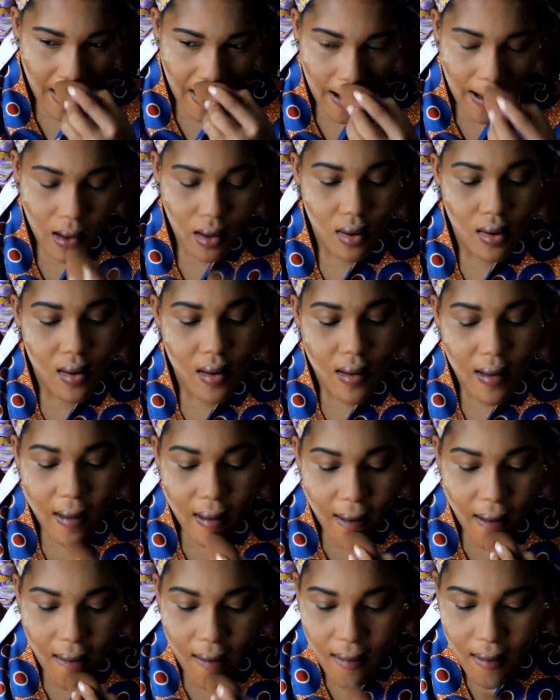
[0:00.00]

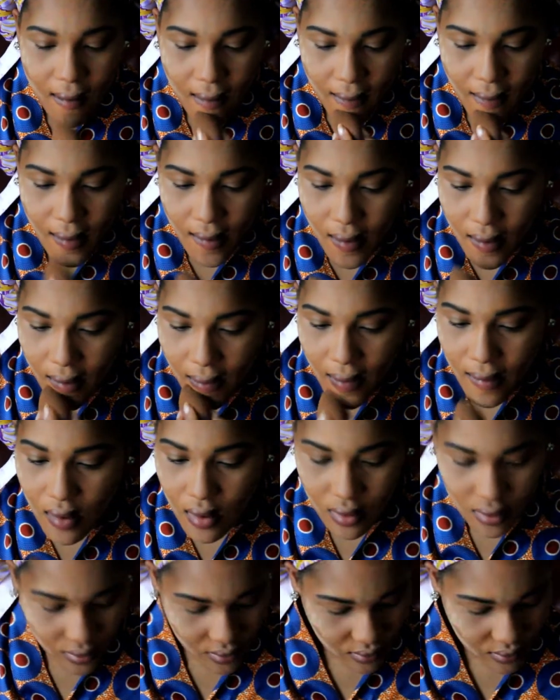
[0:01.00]

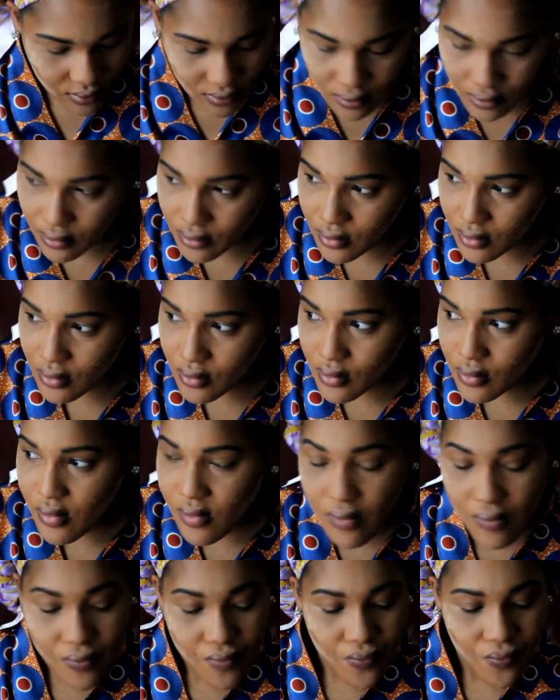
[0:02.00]

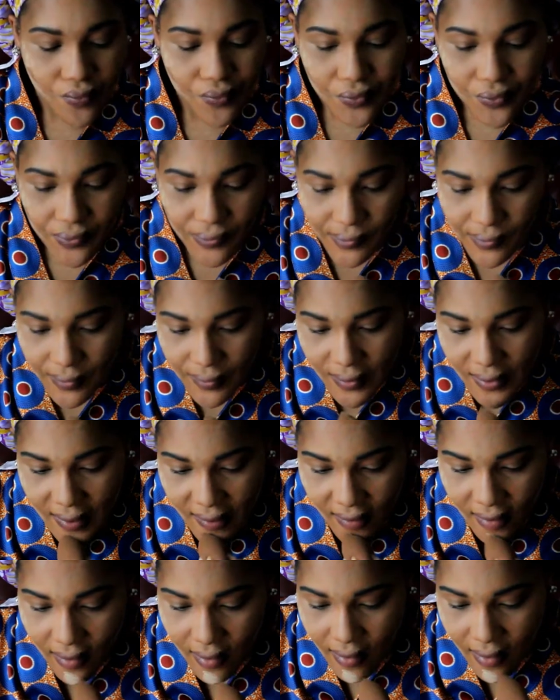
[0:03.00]

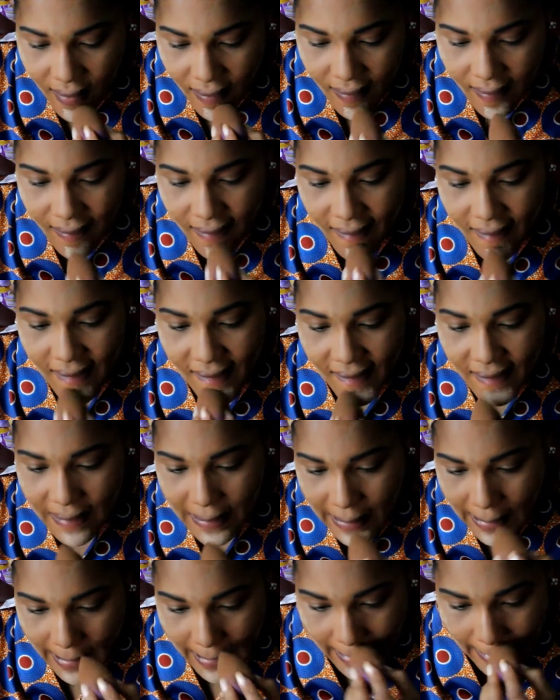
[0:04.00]

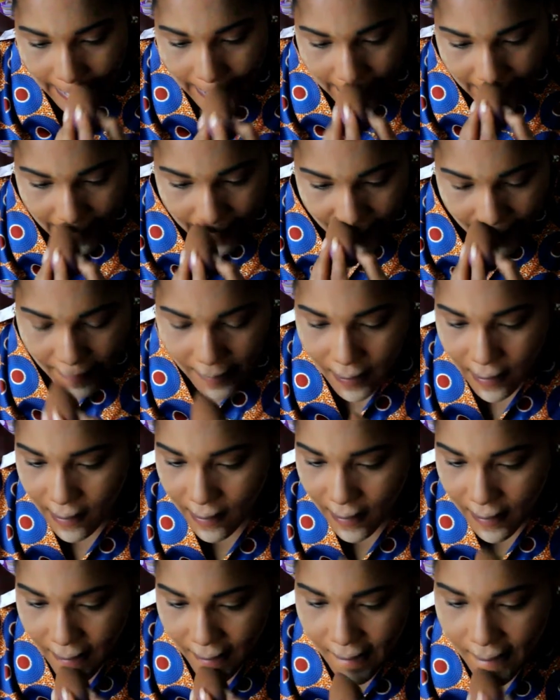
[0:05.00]

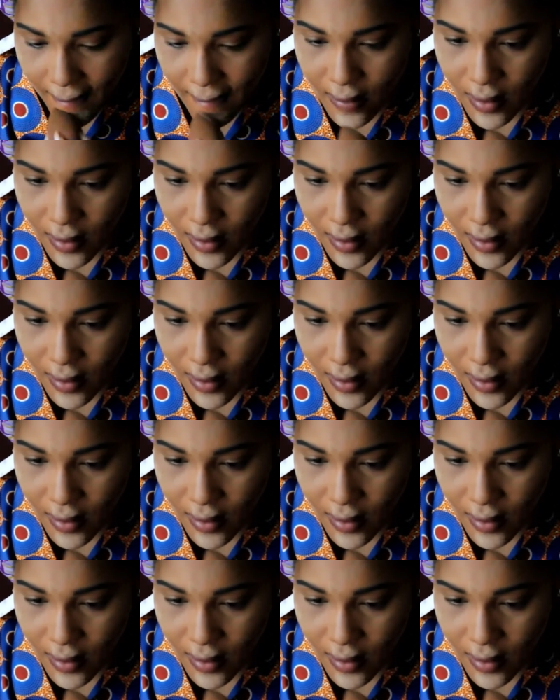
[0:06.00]
No one is speaking in this clip.